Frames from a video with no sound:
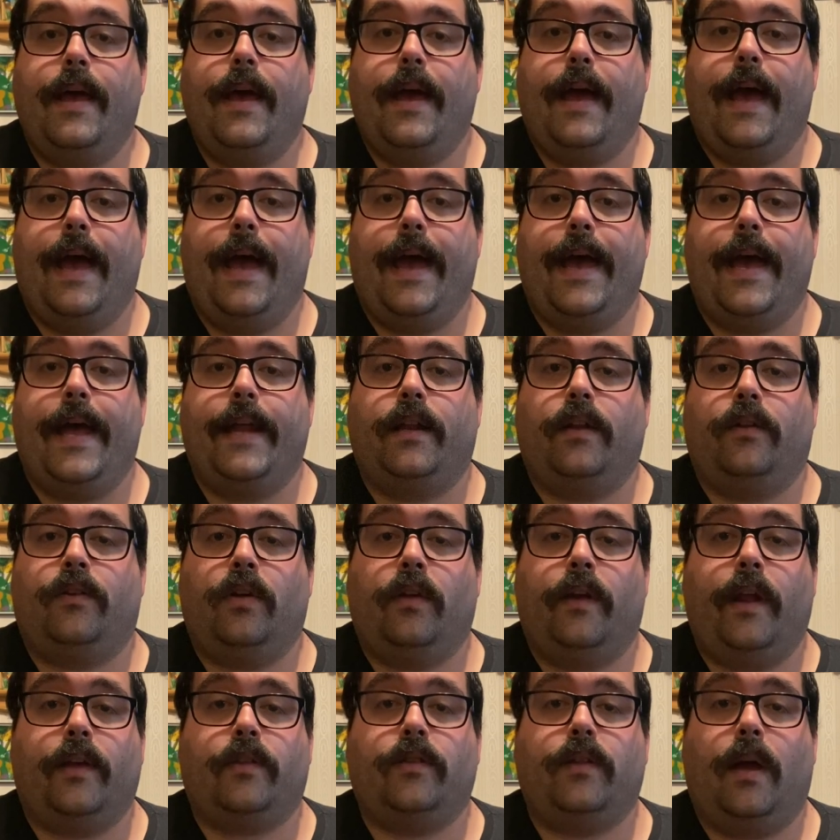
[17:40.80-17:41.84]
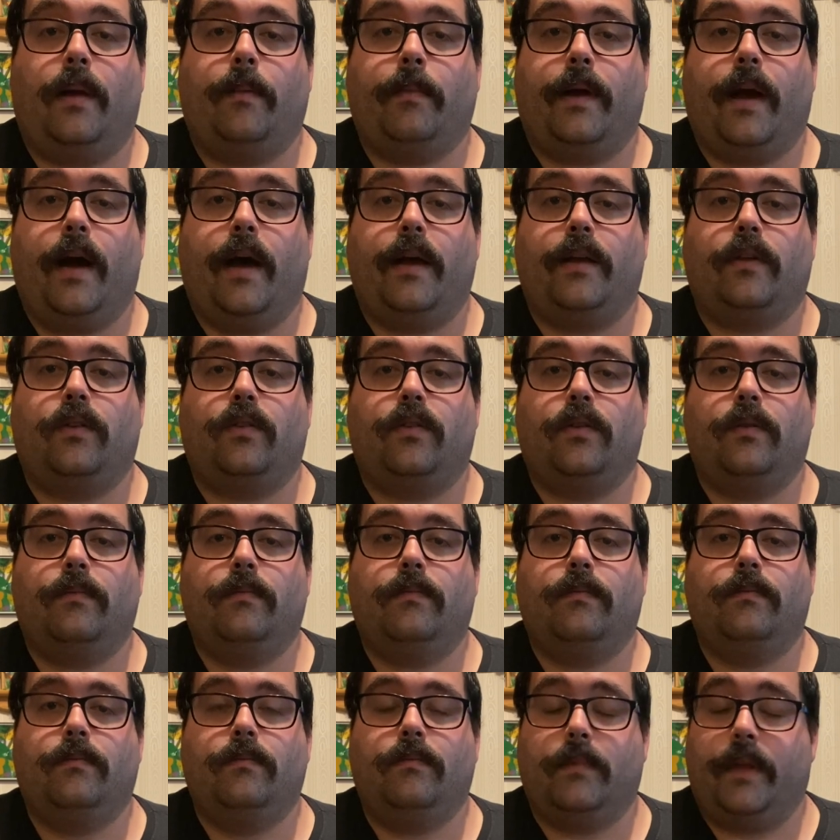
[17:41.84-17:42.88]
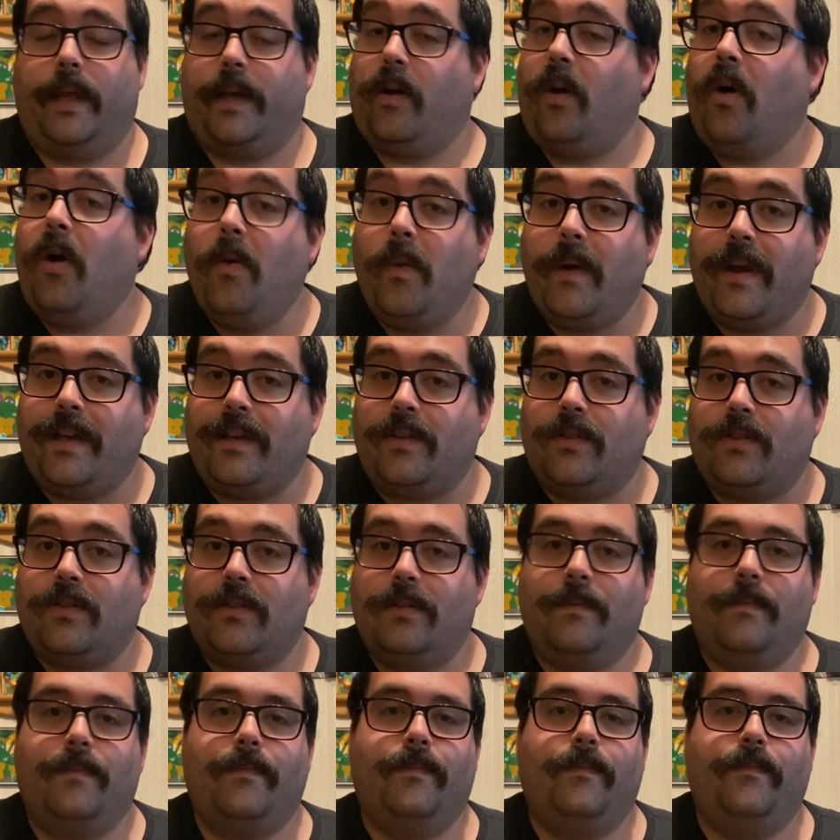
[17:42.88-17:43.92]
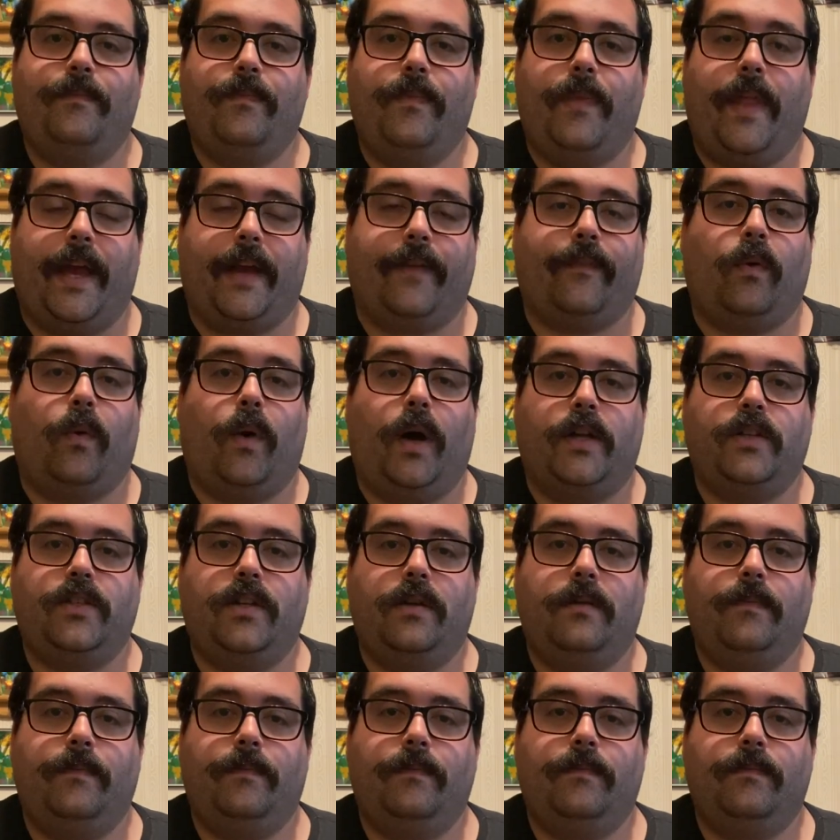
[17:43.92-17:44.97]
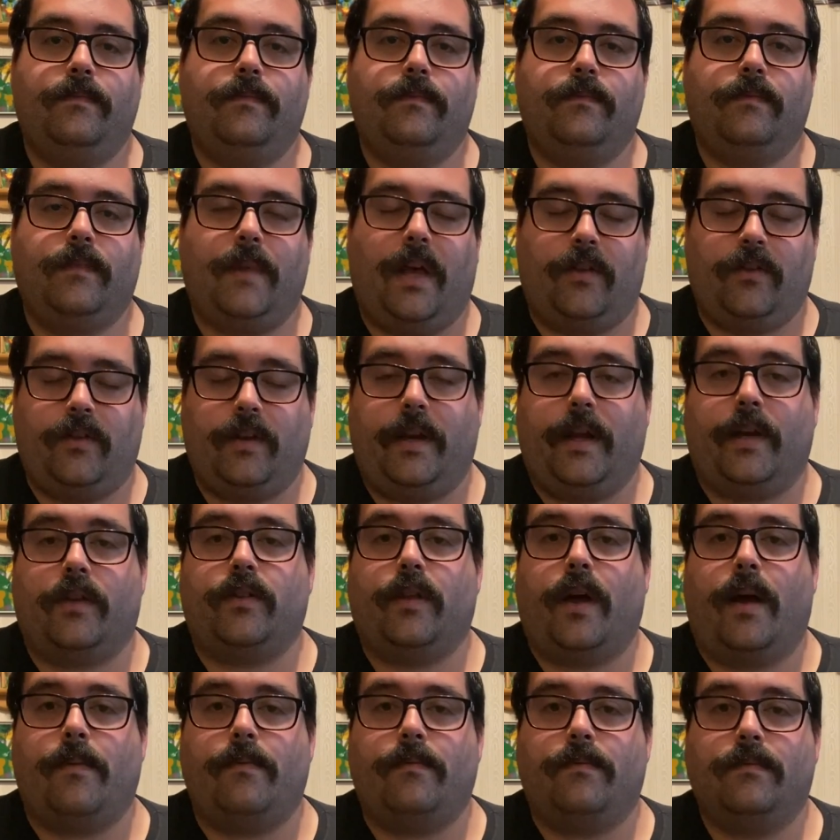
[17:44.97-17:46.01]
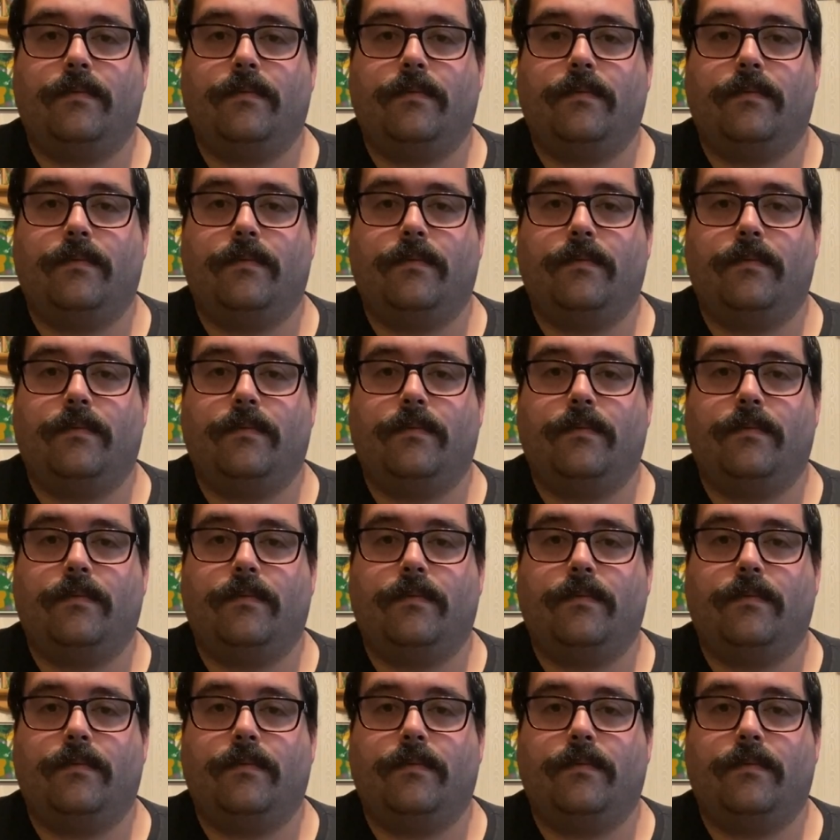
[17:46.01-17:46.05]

And until next time, guys, like always, thank you for watching. I'll see you next time.